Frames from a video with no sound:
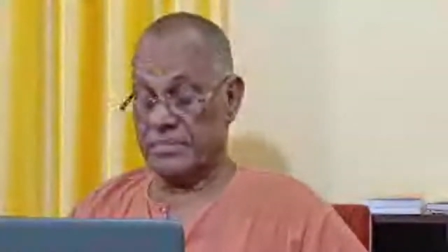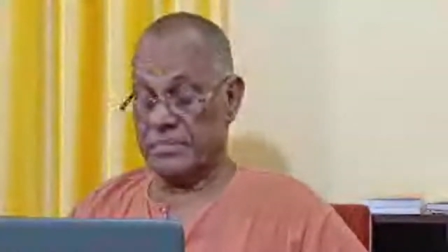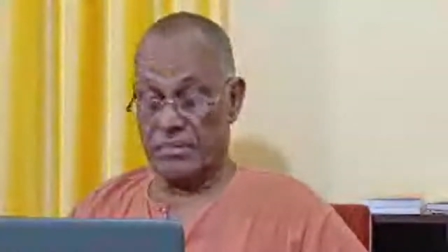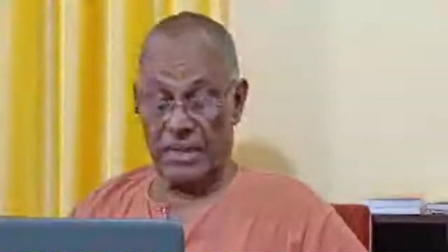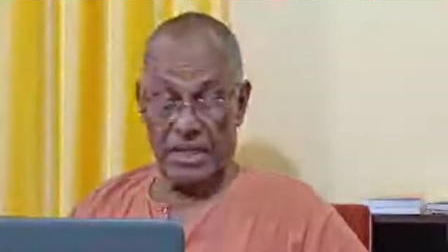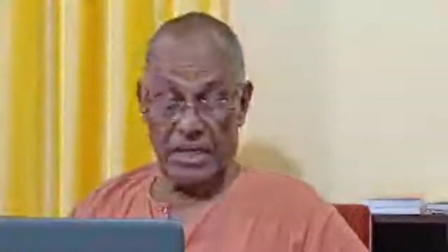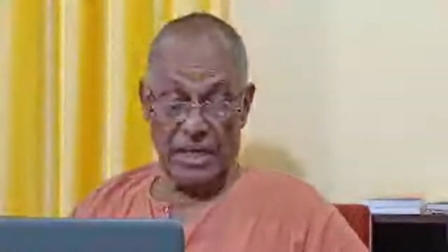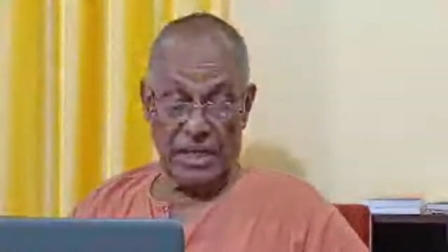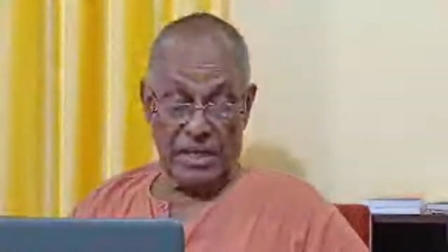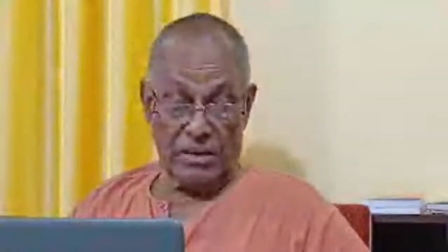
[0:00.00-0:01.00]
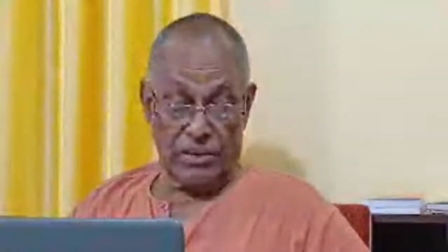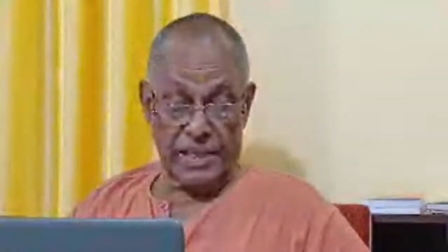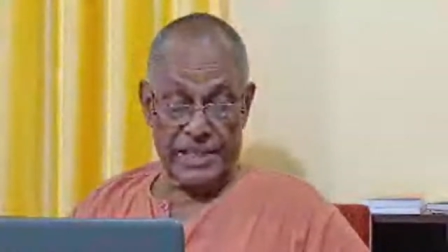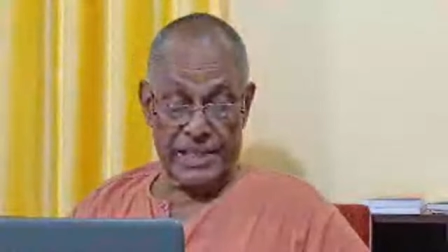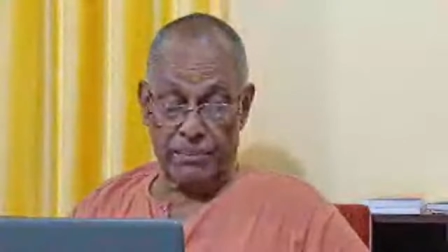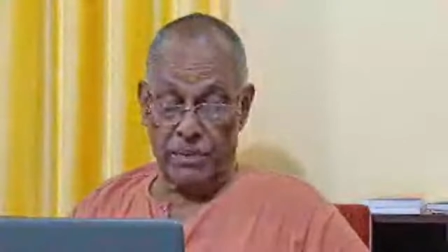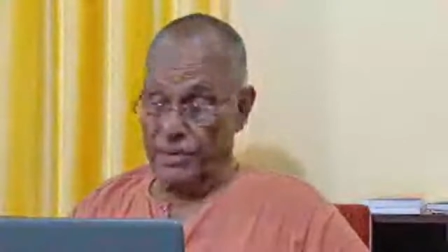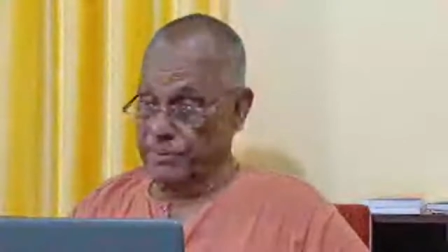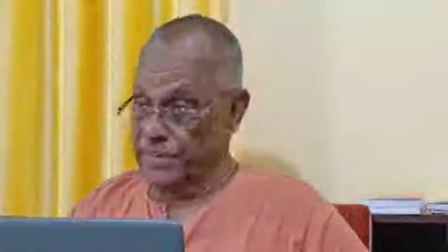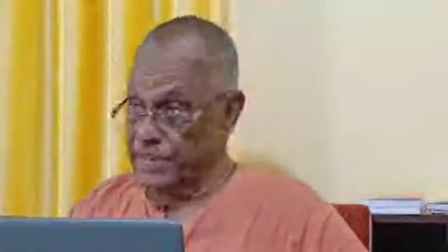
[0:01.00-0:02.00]
For example, when we sit in a
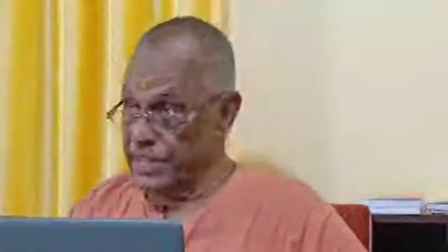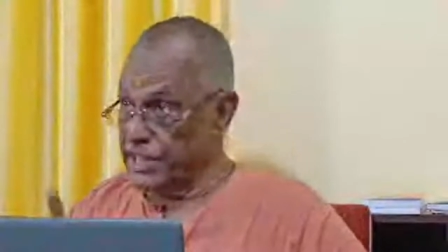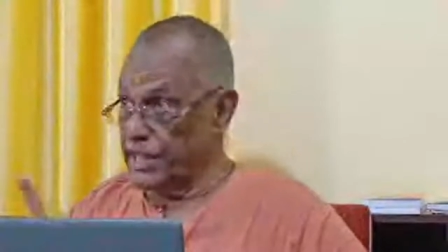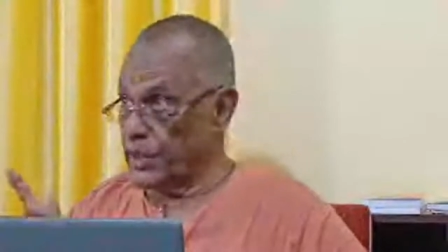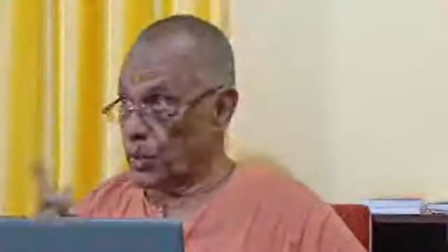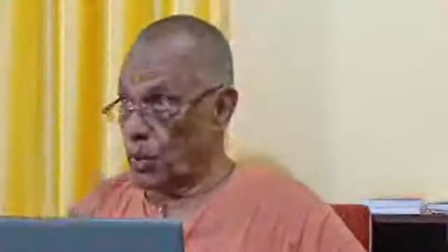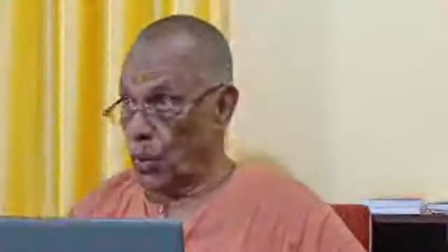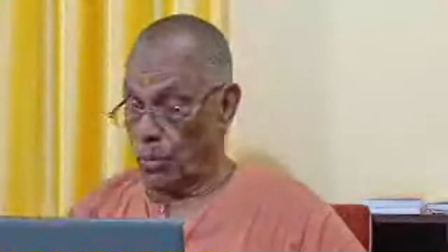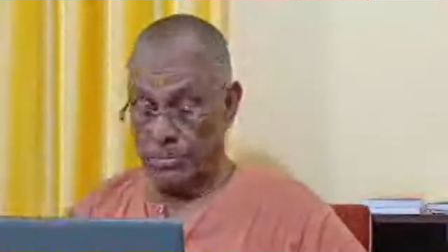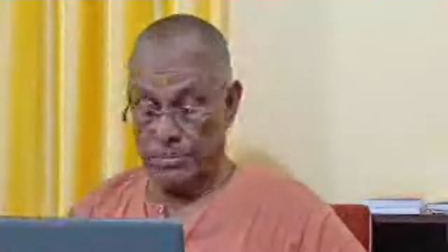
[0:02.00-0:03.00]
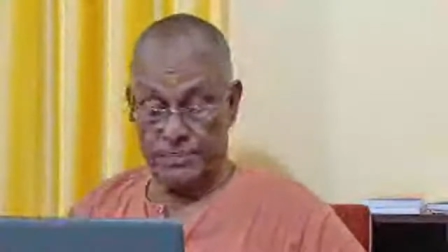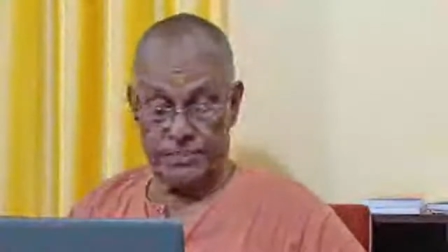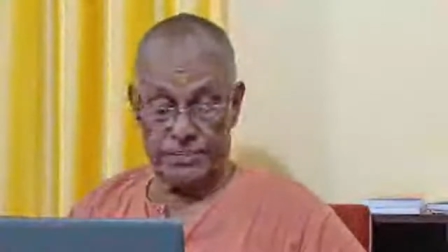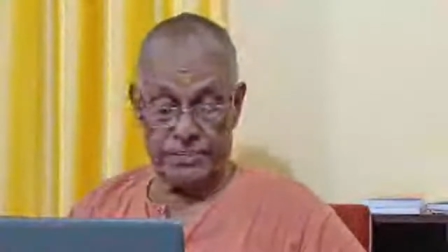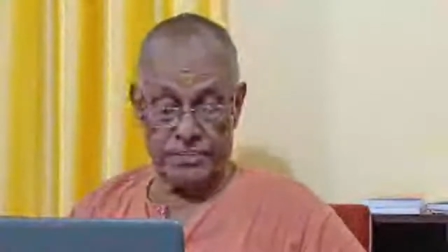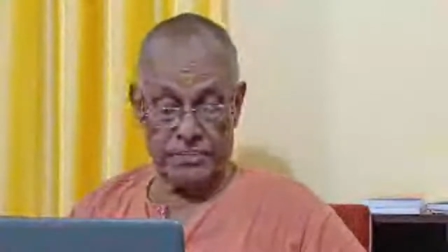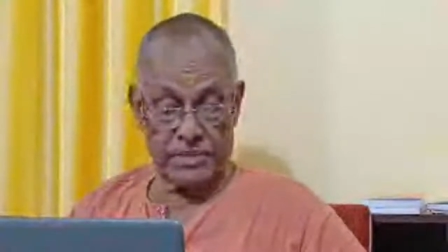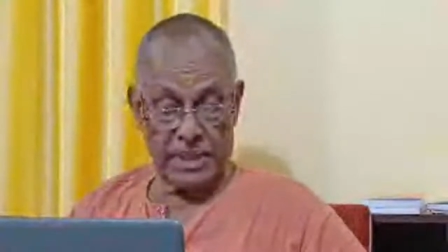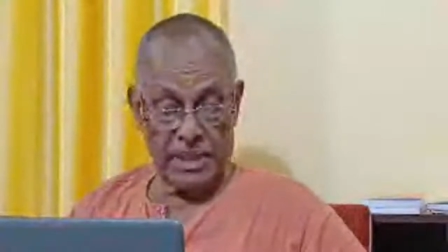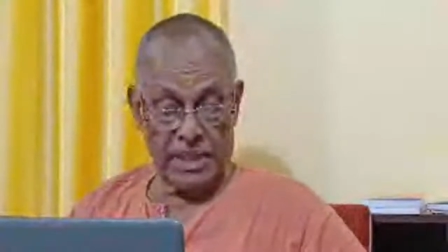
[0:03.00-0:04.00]
room, the
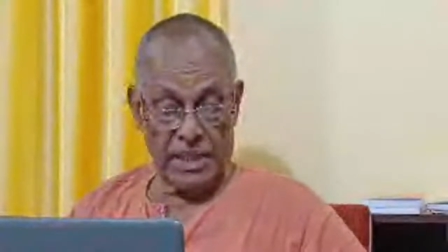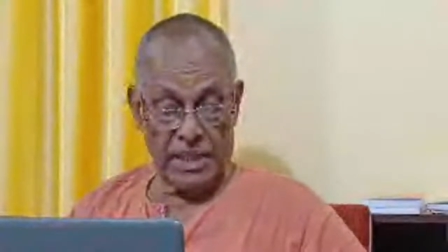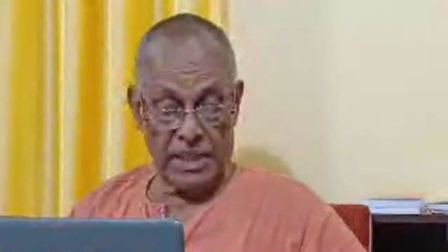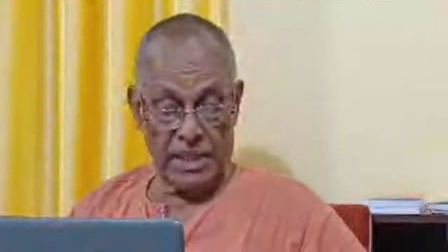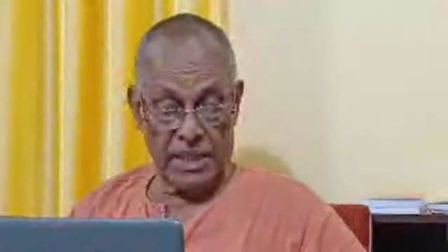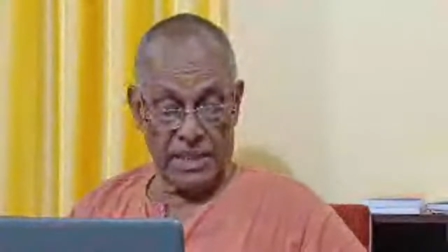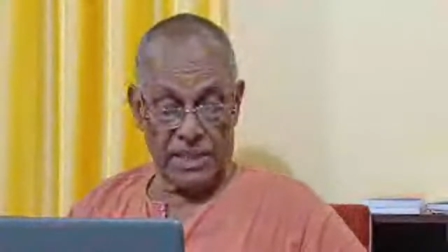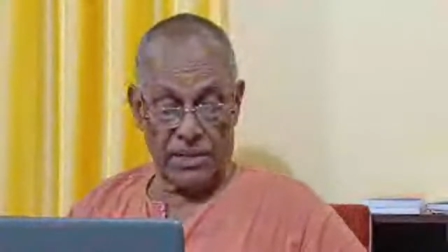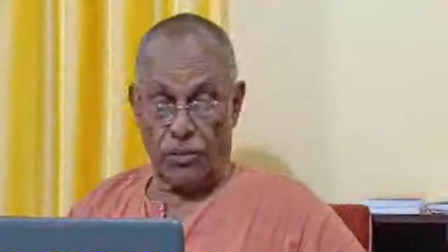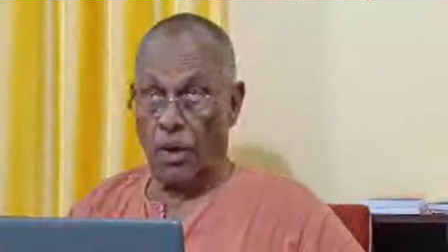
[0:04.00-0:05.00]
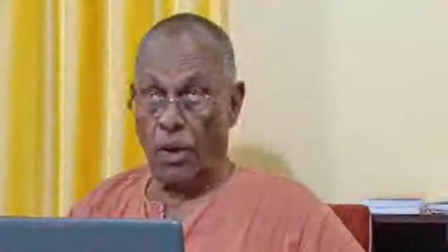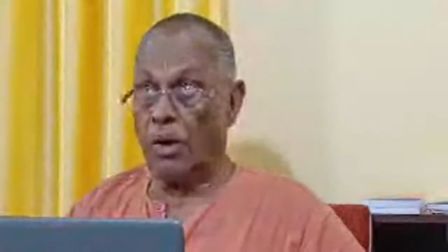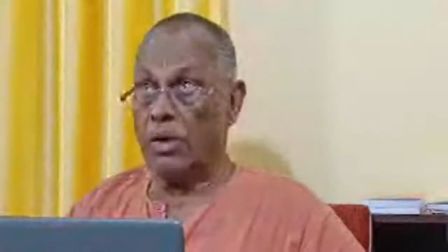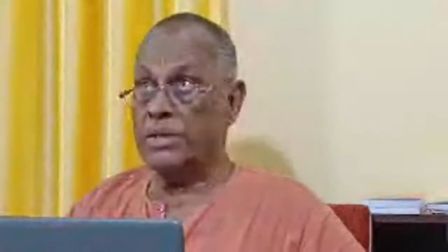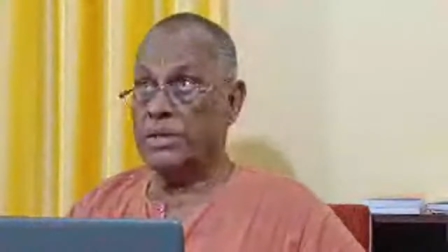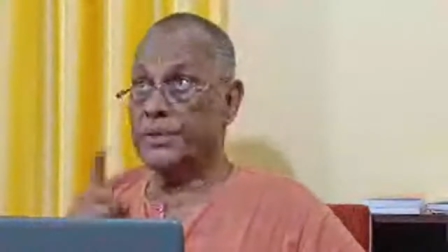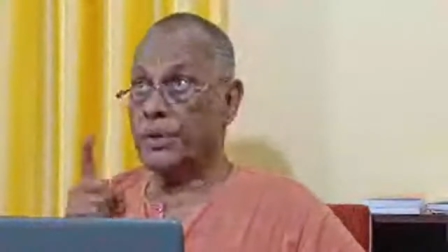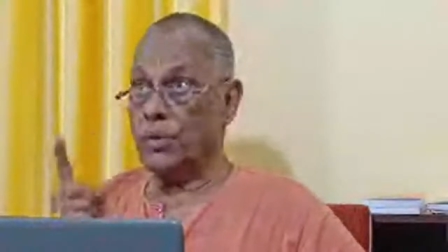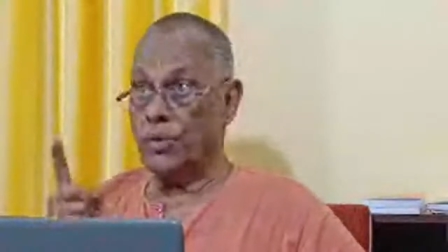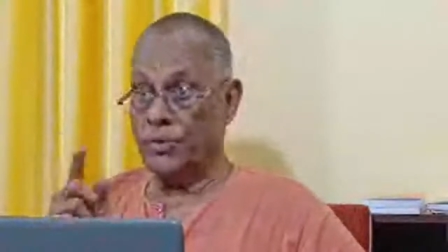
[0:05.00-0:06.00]
walls, roof,
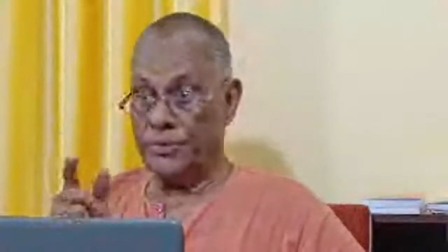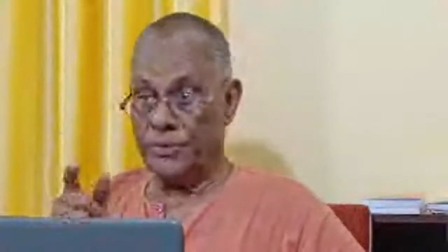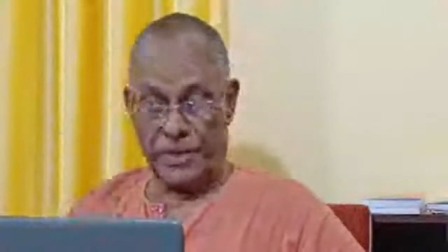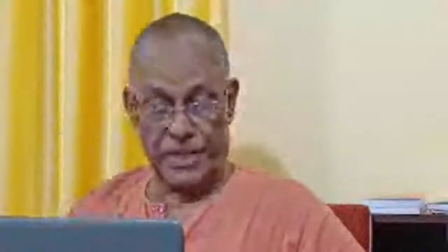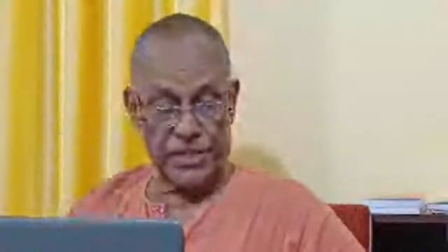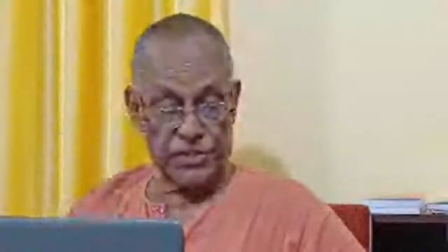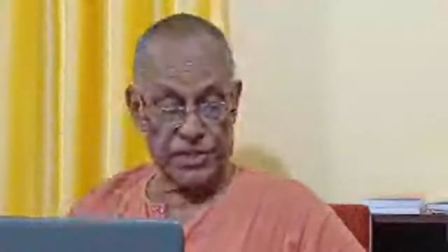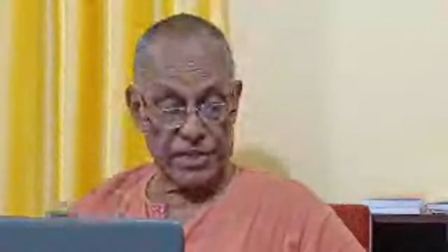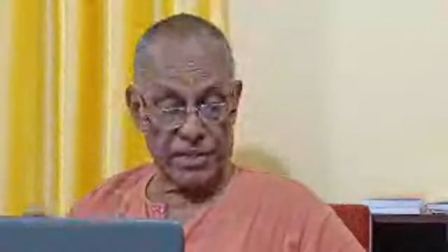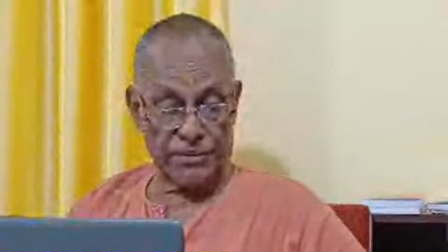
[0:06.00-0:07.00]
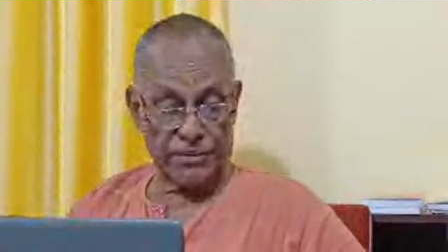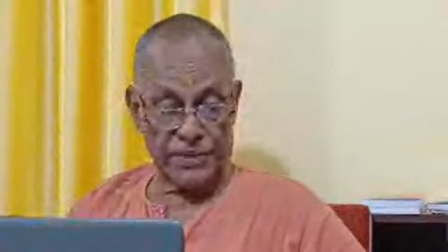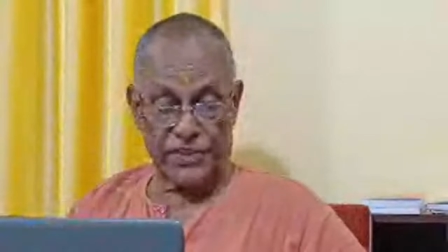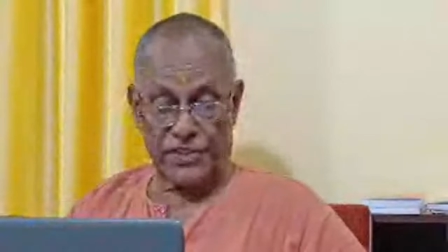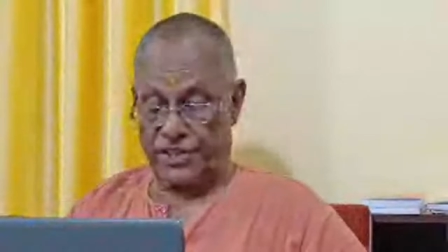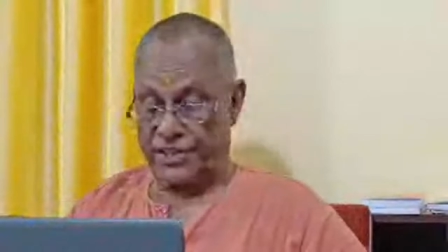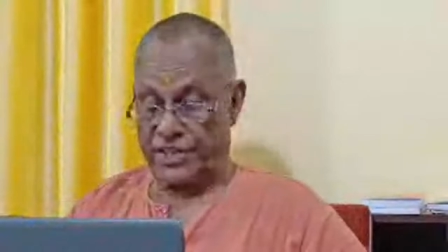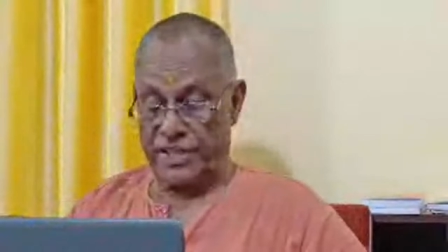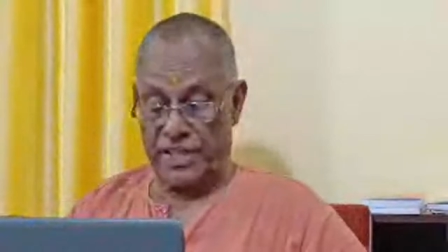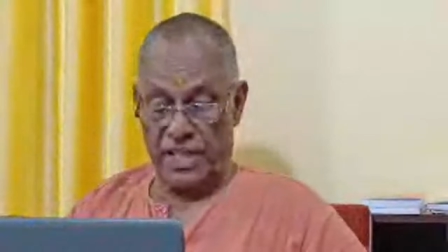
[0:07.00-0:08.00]
furniture, fixtures are all
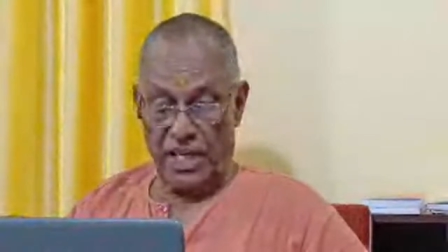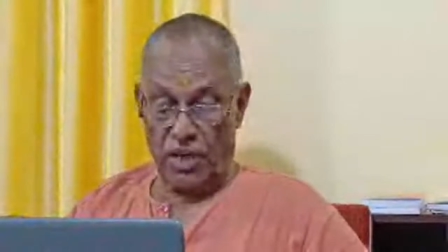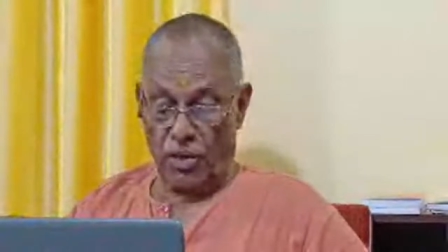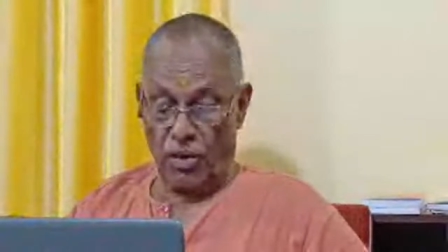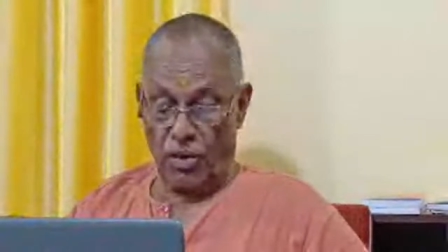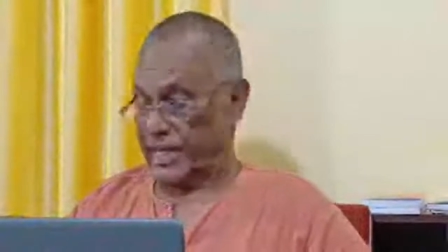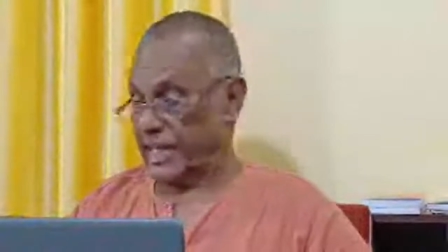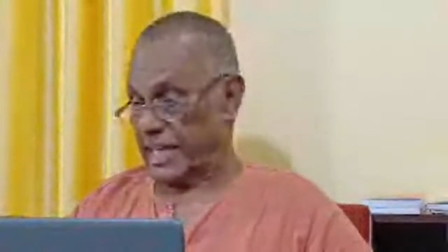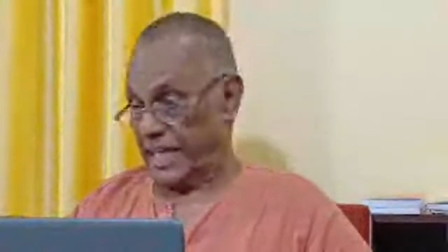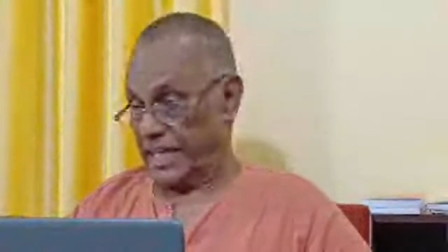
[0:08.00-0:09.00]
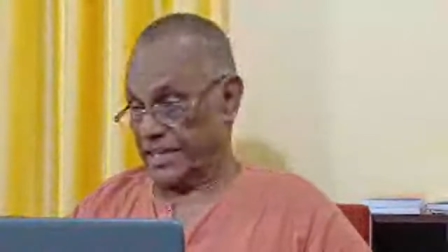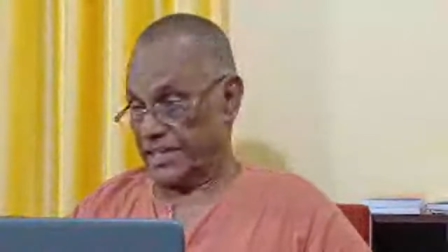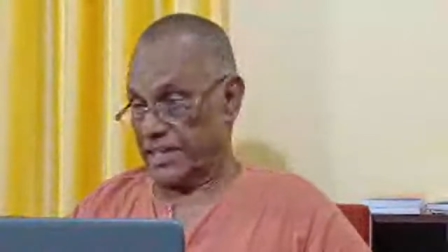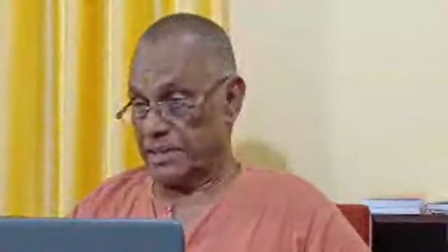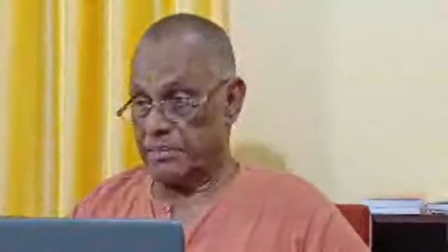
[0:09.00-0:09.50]
recognized, but not the space.